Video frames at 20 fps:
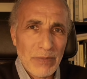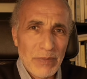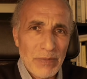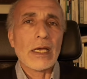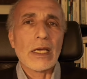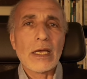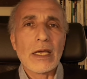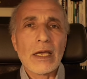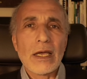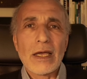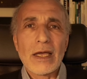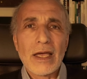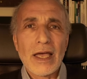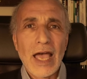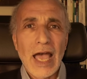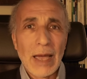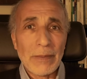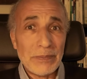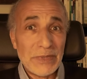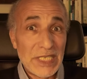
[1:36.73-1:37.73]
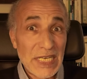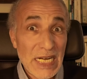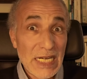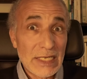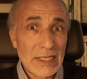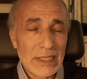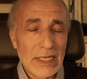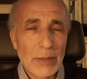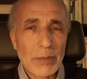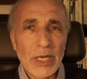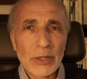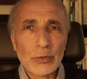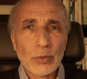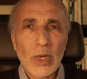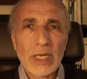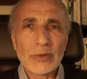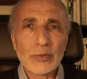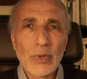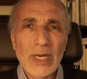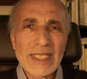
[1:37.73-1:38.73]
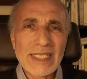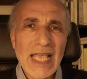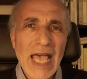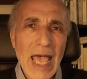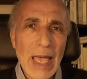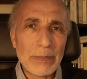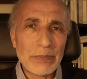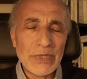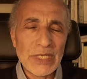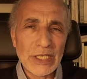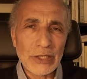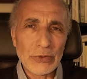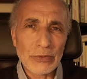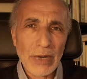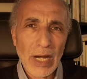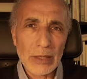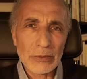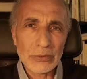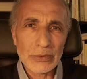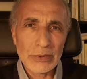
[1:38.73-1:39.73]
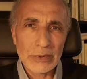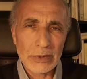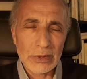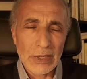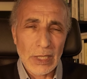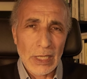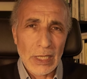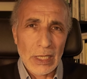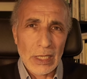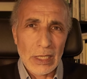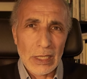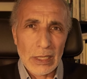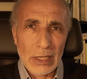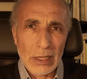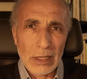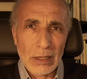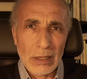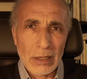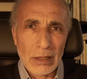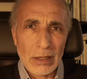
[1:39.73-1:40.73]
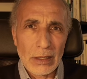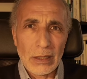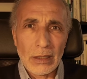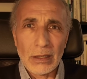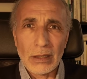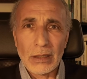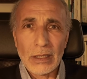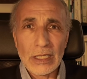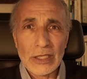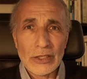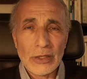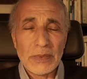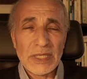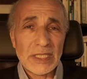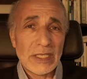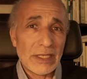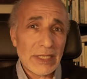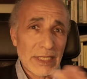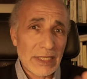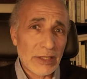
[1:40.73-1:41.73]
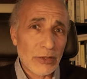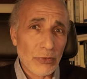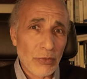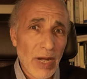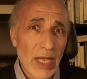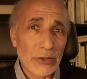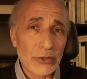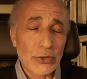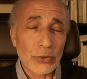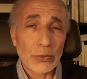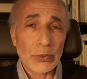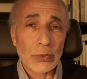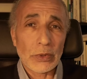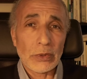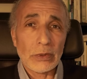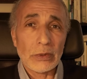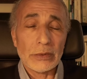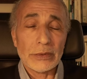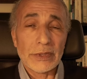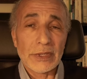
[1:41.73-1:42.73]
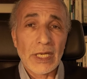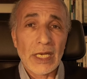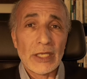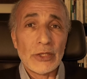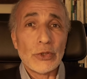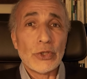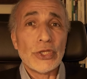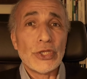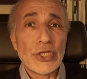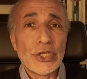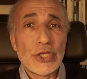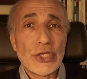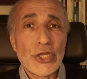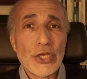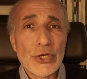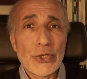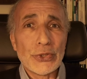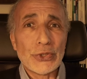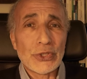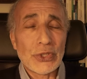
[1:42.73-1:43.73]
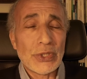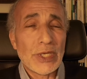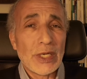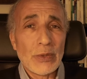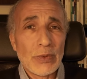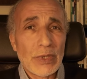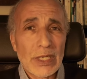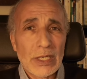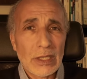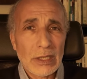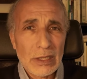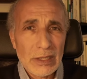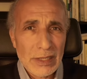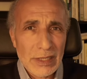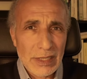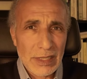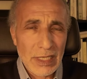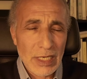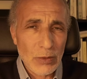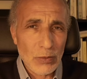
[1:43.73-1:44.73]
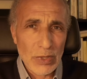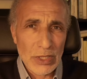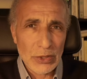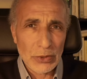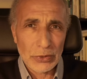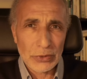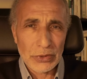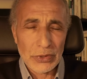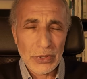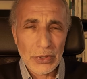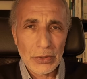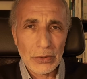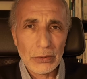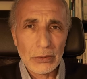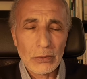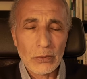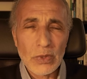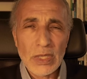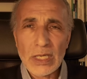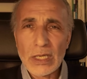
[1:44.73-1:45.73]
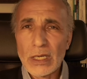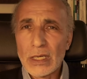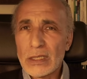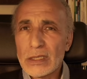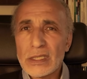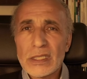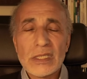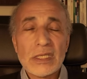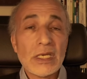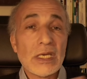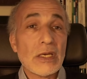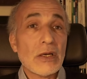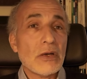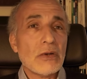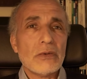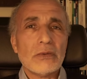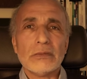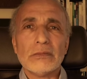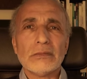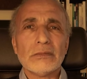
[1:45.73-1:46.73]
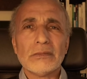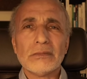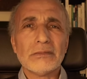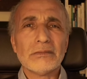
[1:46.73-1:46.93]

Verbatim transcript: uh, updated about what was happening around uh, uh, in the Middle East, around the world. And no, today we can't say we don't know. We can't say, oh,